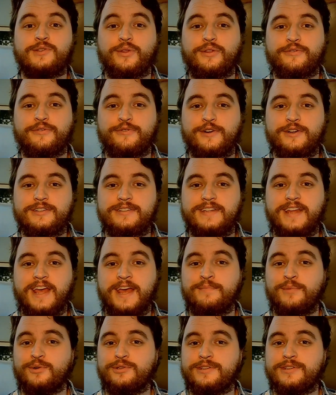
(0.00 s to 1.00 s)
So the first
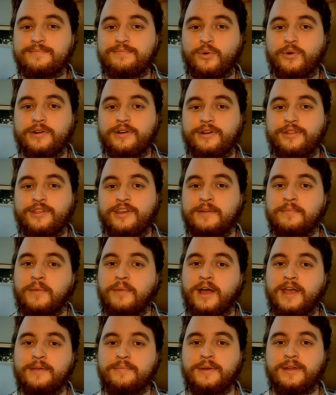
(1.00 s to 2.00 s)
and most important thing in
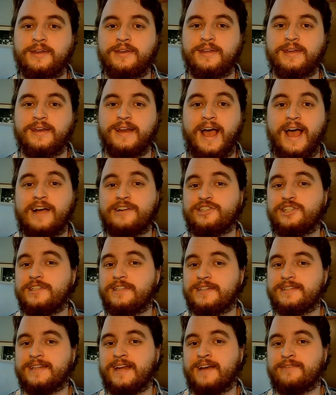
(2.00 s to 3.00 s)
my opinion actually
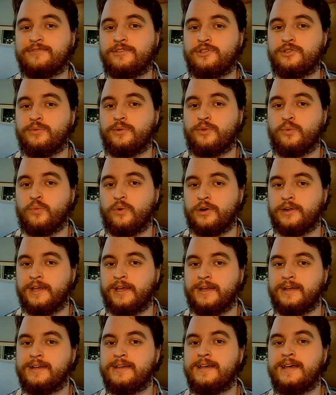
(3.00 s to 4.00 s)
doesn't have to do with
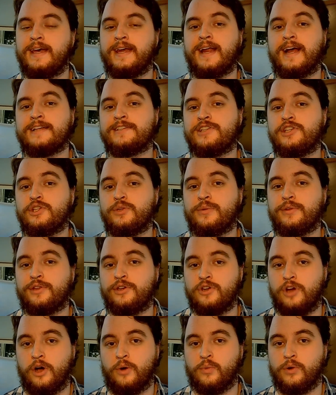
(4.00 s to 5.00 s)
working, it has to do with
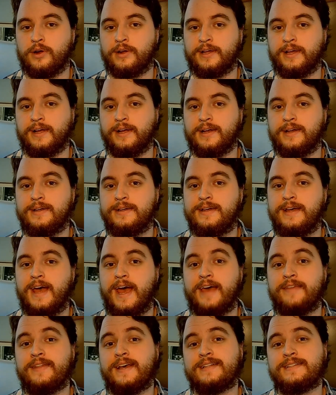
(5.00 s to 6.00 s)
not working,
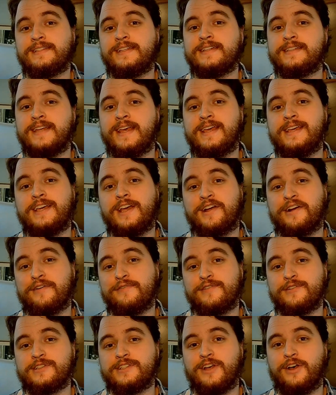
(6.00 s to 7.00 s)
and that's to take care
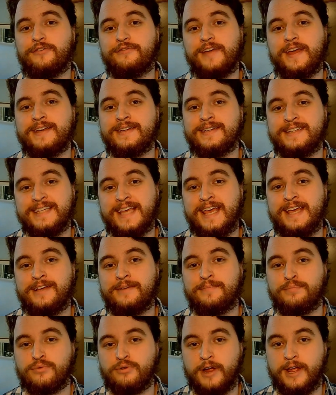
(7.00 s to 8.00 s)
of yourself and to
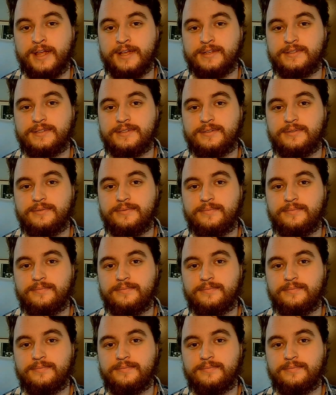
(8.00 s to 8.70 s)
take breaks.